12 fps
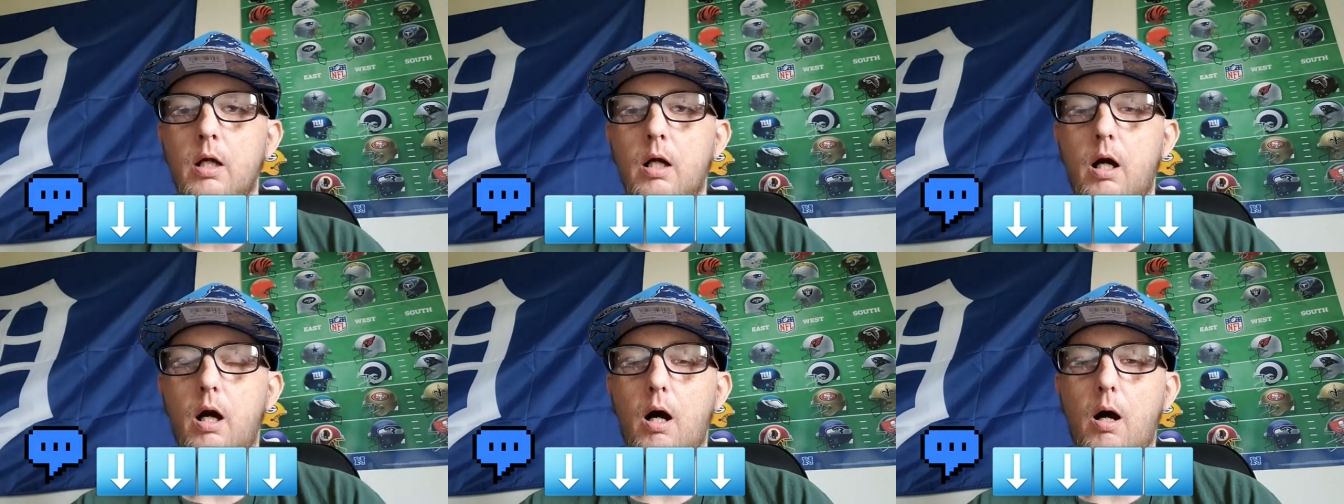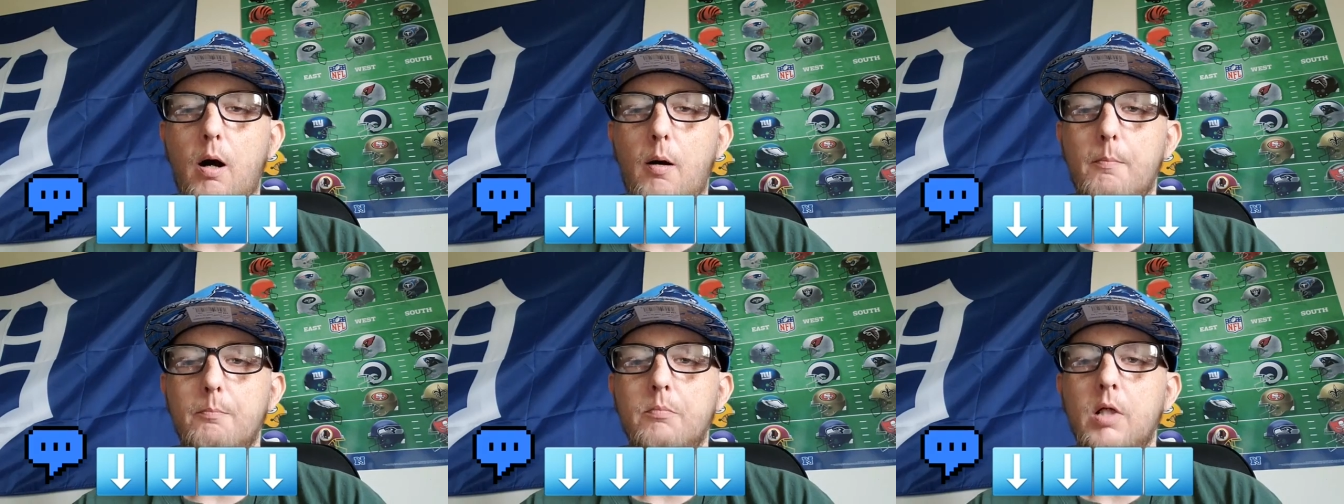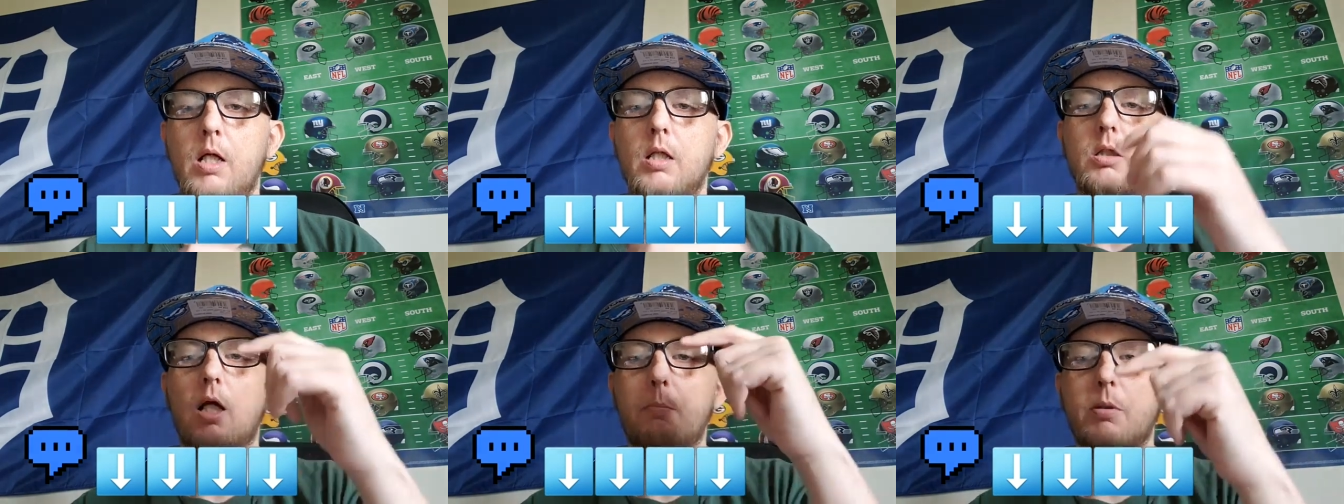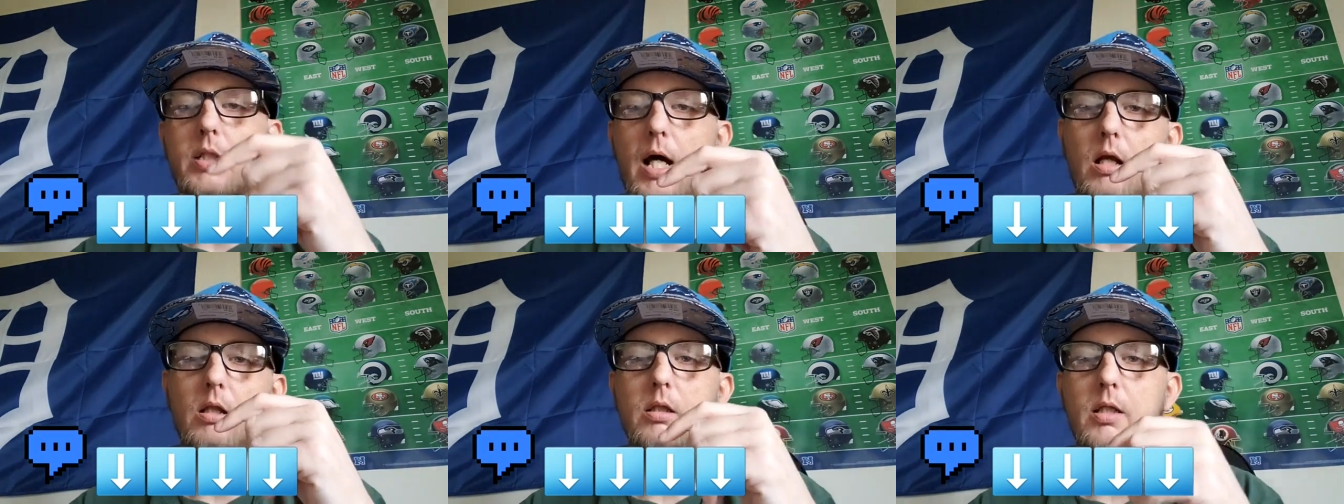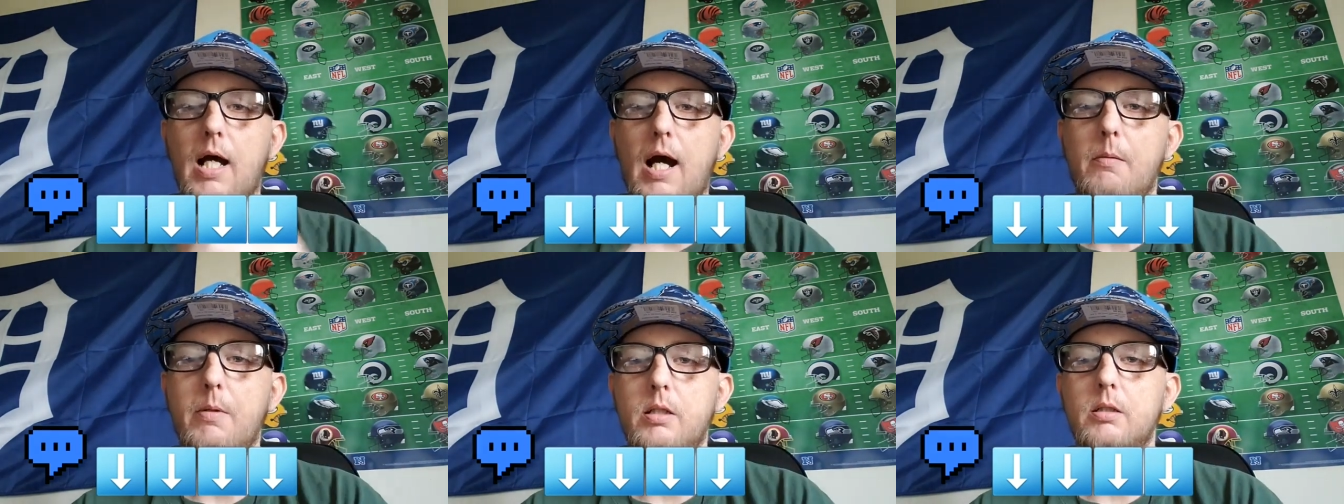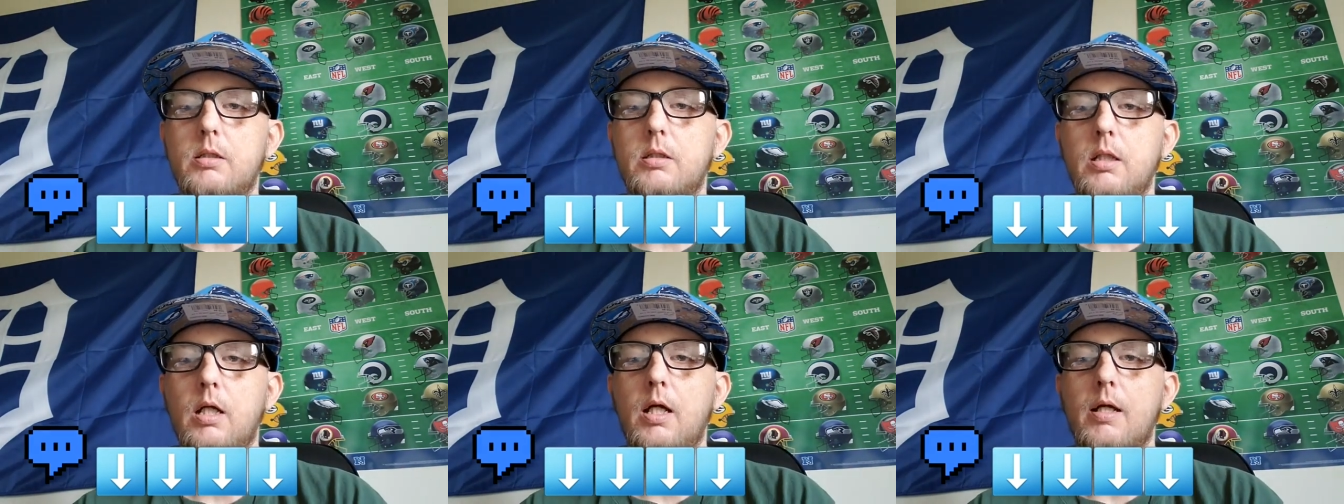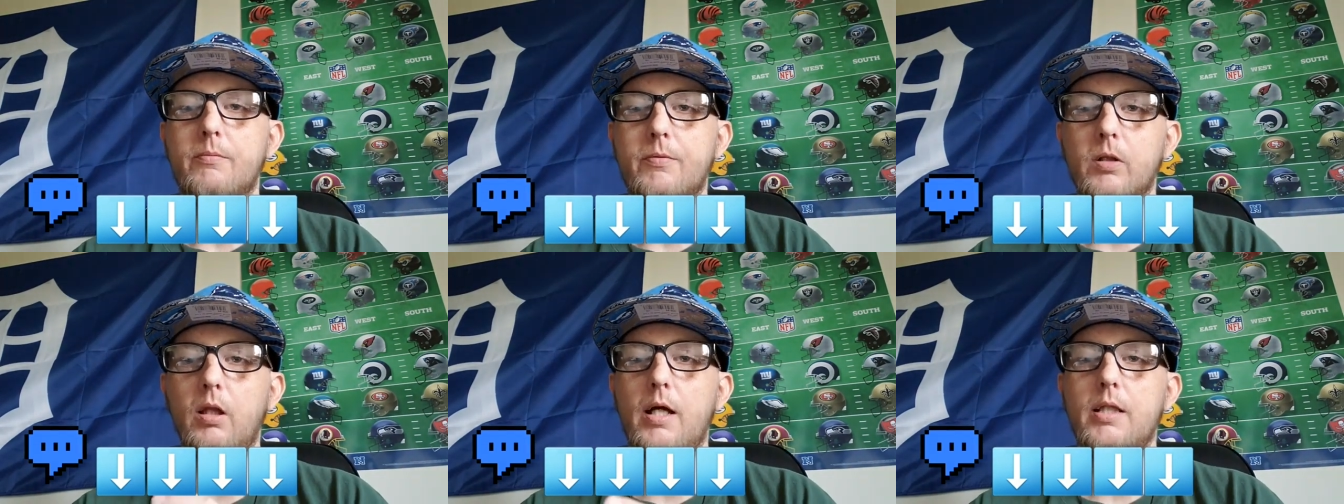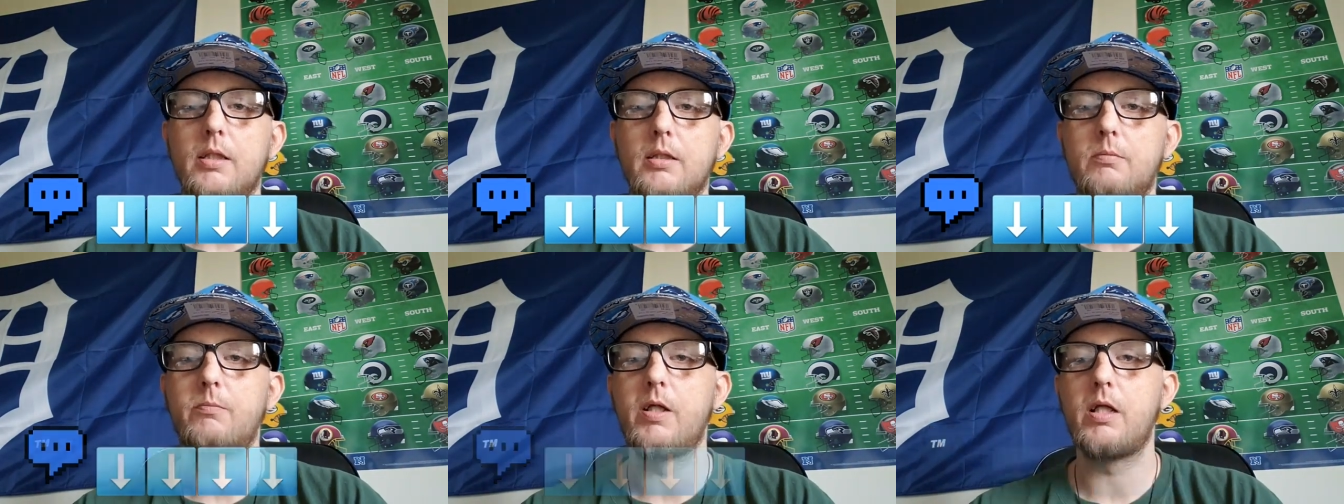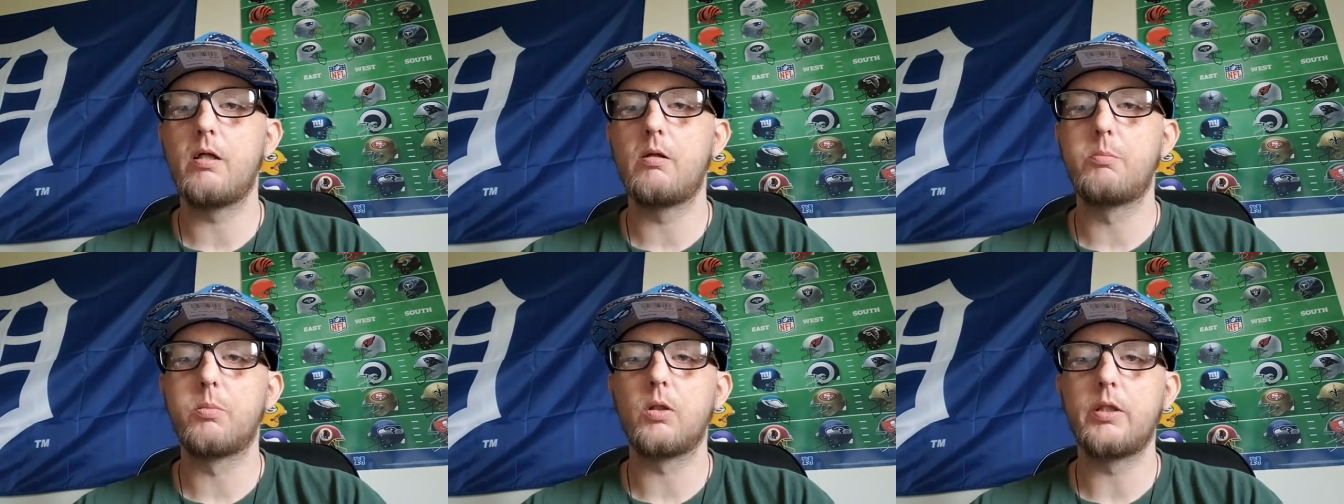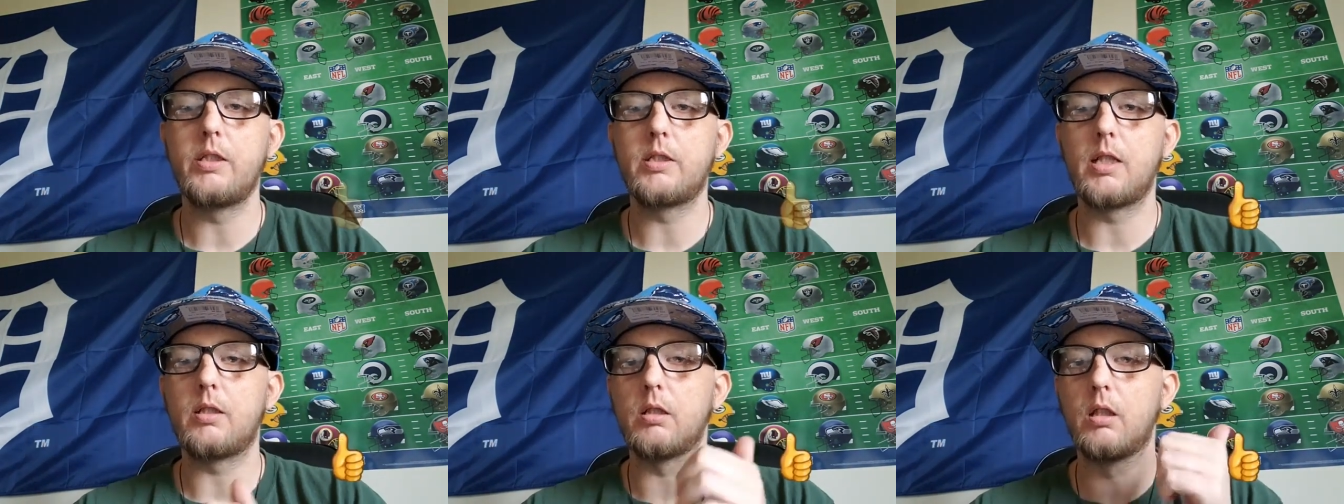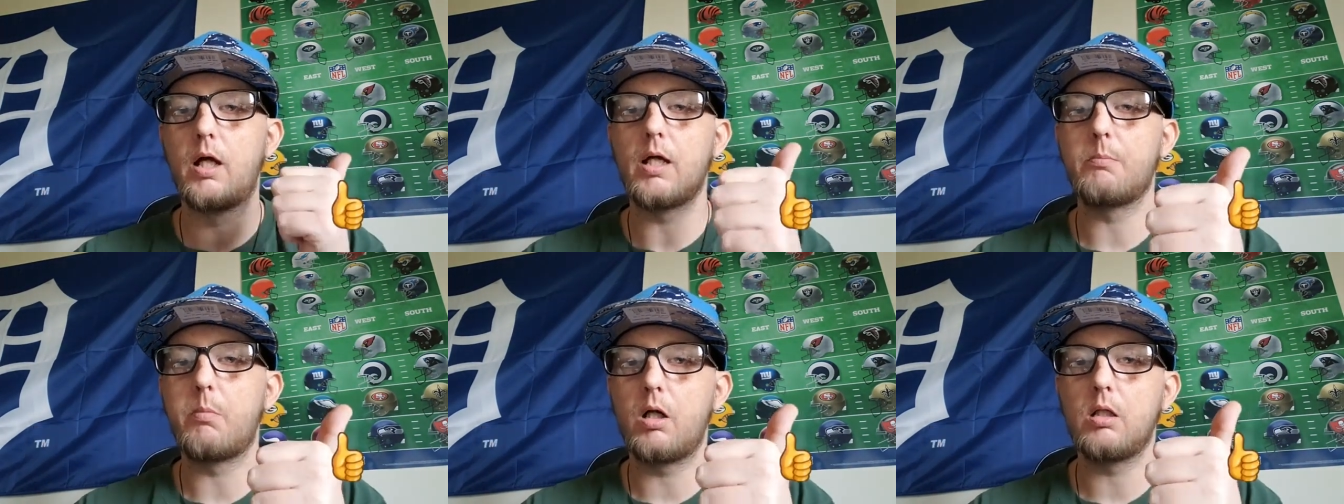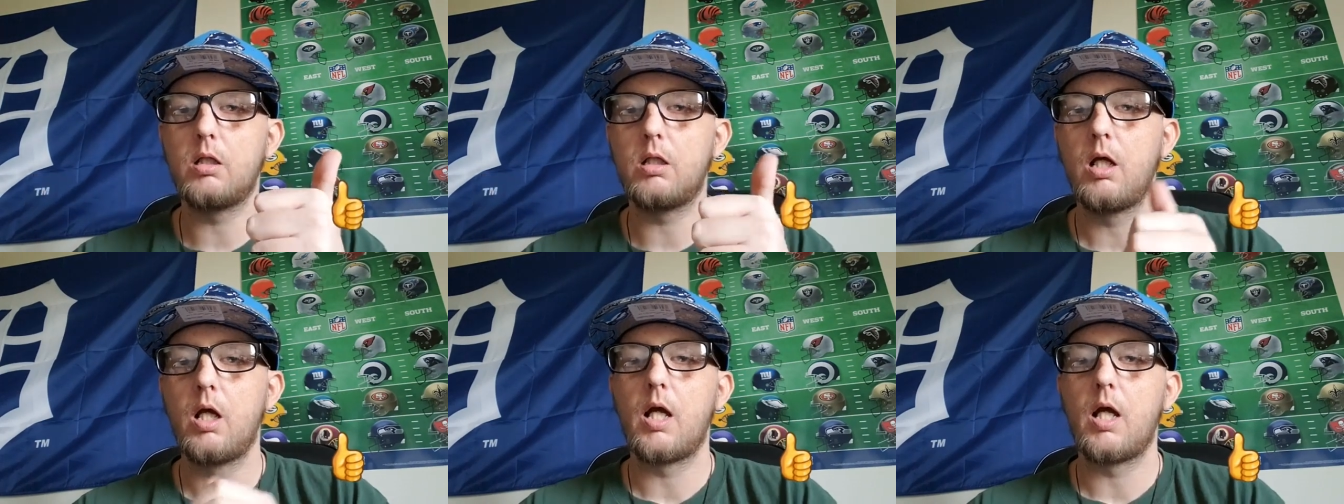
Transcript: Drop it down in the comments. If you like this video, please hit the like button.